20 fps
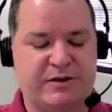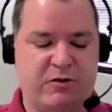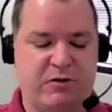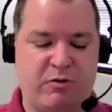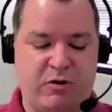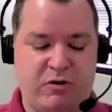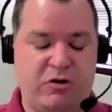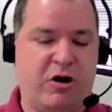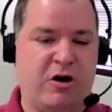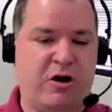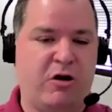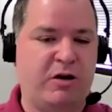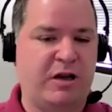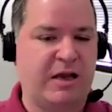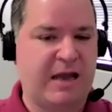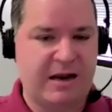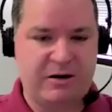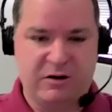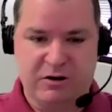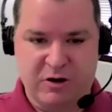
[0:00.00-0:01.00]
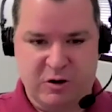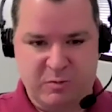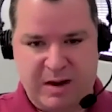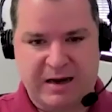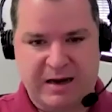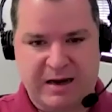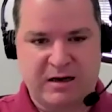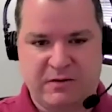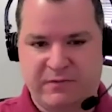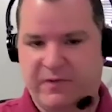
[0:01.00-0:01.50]
So not only can you go
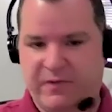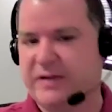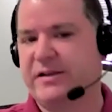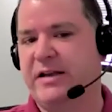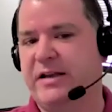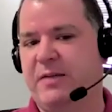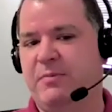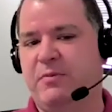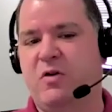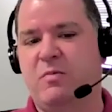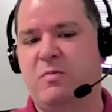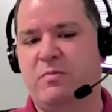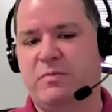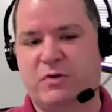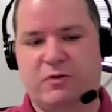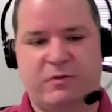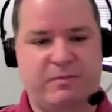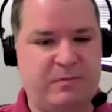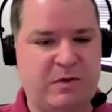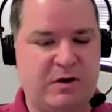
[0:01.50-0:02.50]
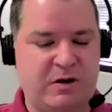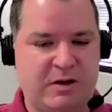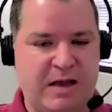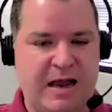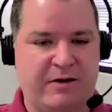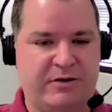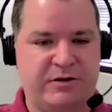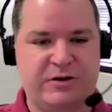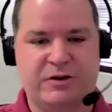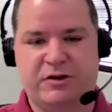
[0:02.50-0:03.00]
back and investigate problems or
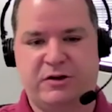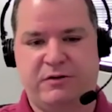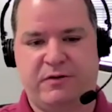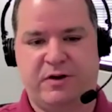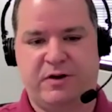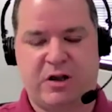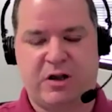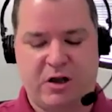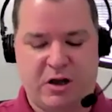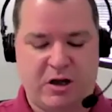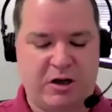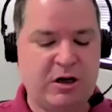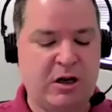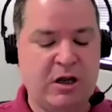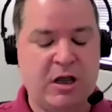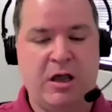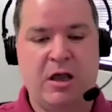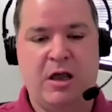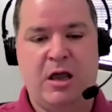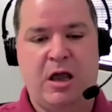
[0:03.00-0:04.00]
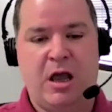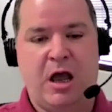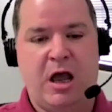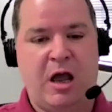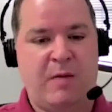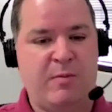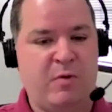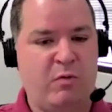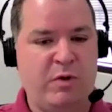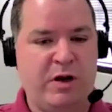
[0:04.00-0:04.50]
outages that have occurred,
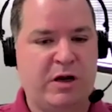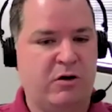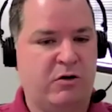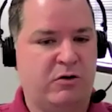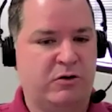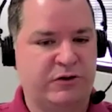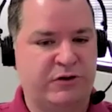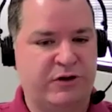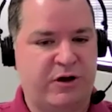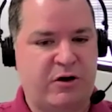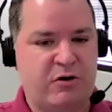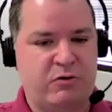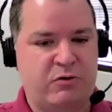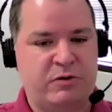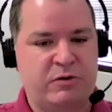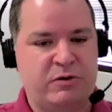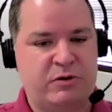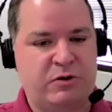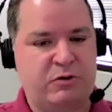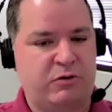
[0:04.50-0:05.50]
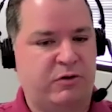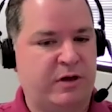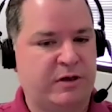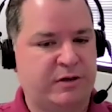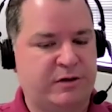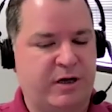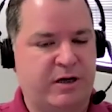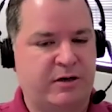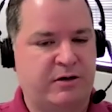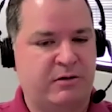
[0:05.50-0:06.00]
we can also do
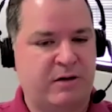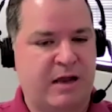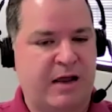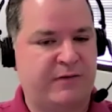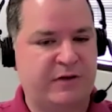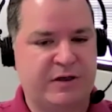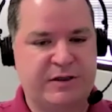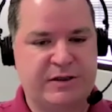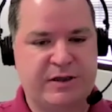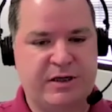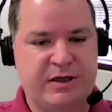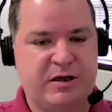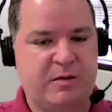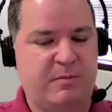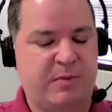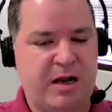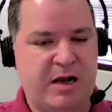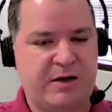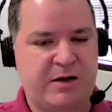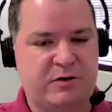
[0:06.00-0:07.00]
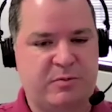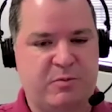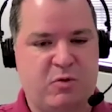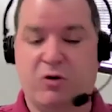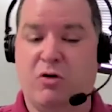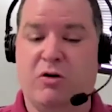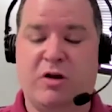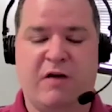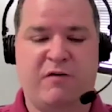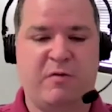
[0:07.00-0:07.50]
things like FCC compliance
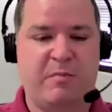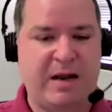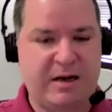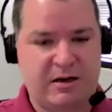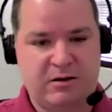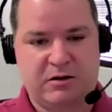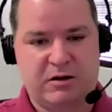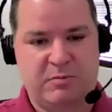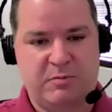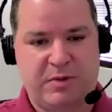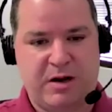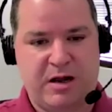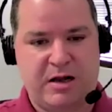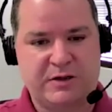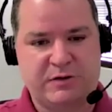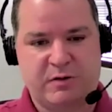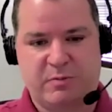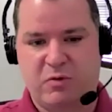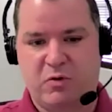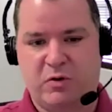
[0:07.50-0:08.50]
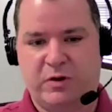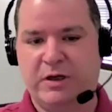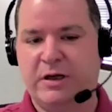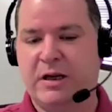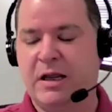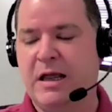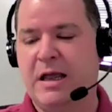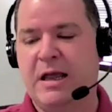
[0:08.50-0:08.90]
reporting or governmental compliance reporting.